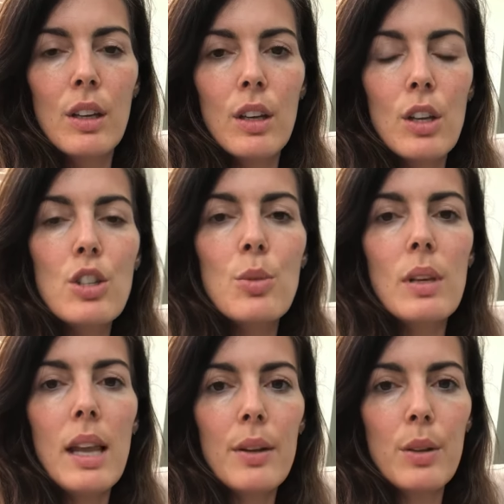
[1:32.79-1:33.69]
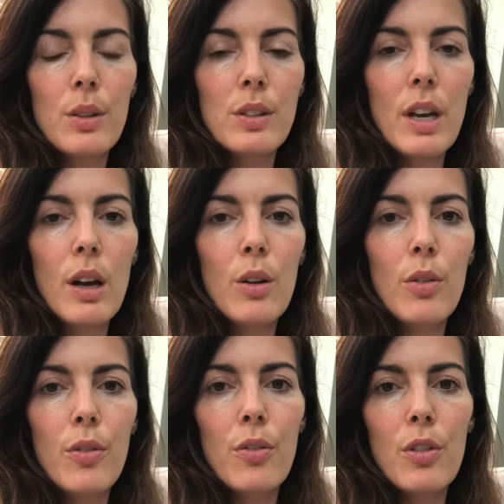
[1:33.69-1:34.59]
could you allow
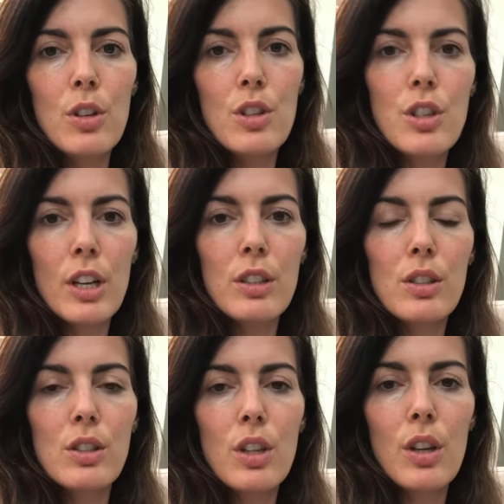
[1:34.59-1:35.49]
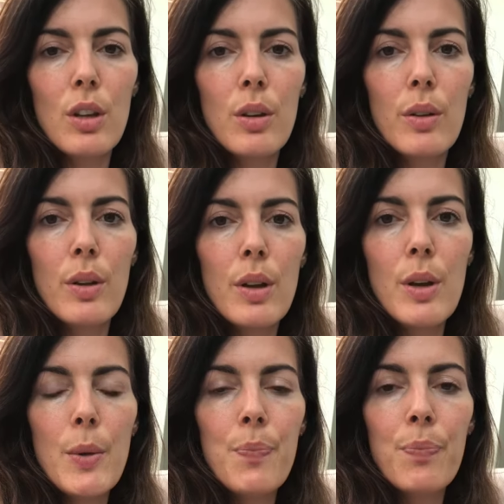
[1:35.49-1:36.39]
yourself just to
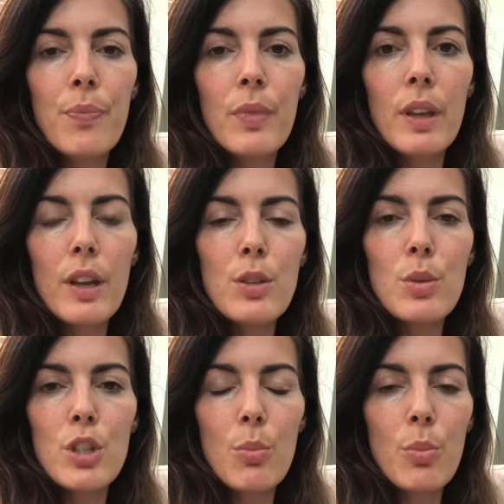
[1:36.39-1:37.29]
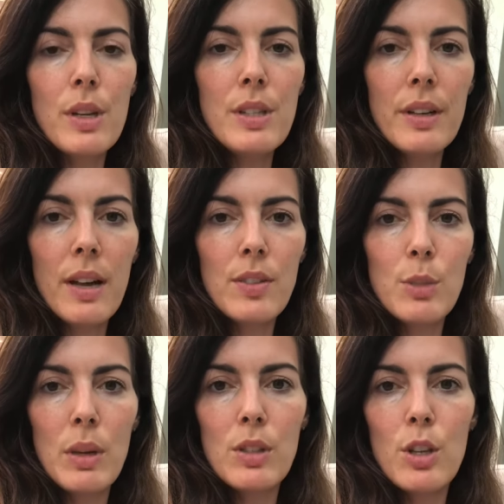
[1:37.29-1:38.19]
go to a shop where you don't have to
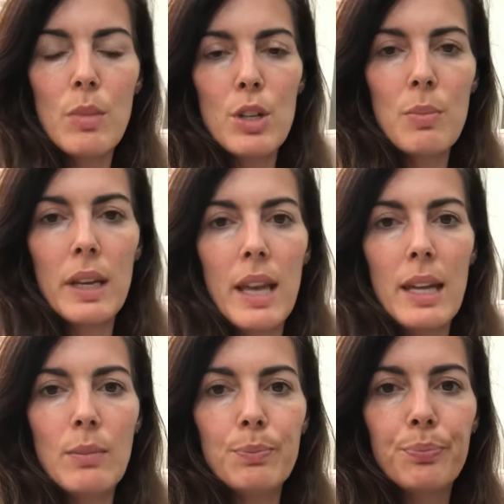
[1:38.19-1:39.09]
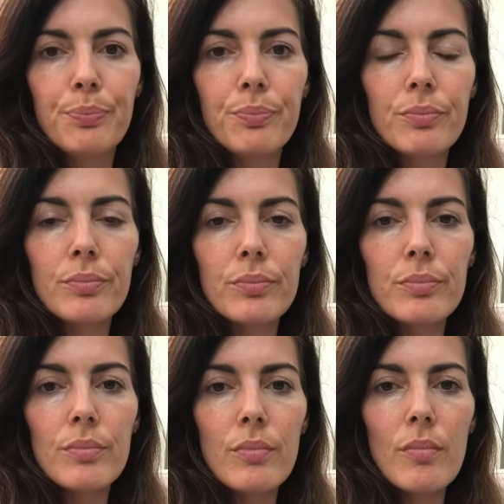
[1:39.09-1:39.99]
spend too much money?
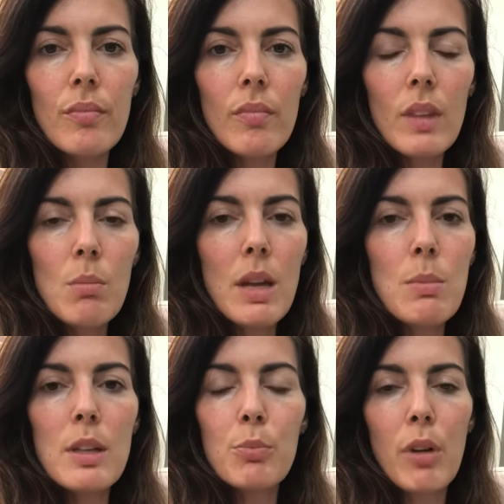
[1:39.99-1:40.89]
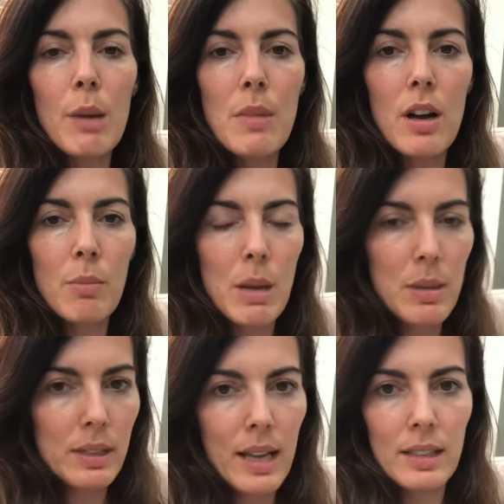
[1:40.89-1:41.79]
Maybe it's Primark,
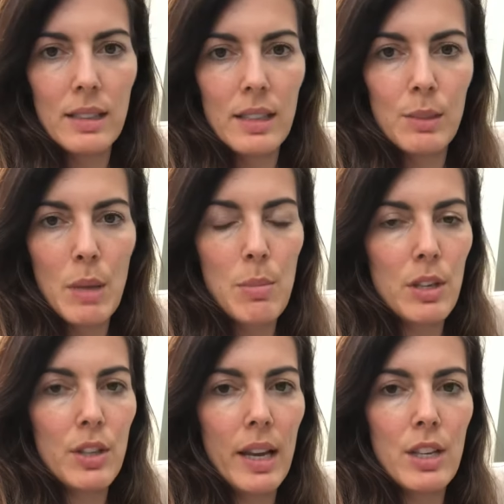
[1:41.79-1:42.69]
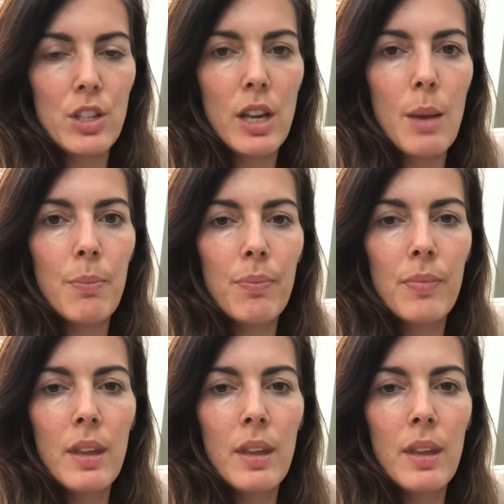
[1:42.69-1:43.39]
maybe it's Asda's, maybe it's H&M.